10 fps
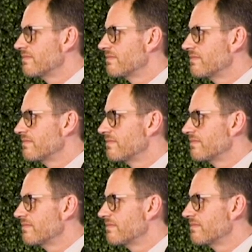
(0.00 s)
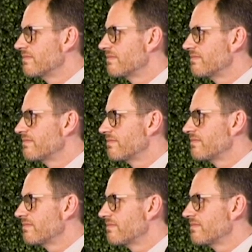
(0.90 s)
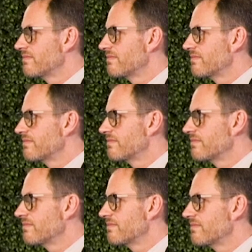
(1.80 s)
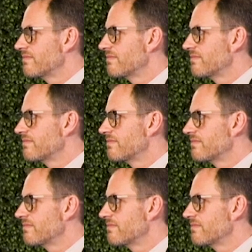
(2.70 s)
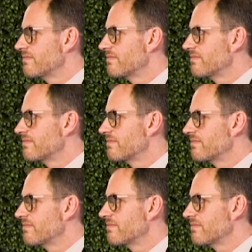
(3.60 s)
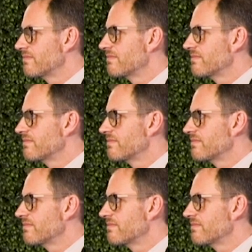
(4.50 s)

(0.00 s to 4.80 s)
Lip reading: (silent)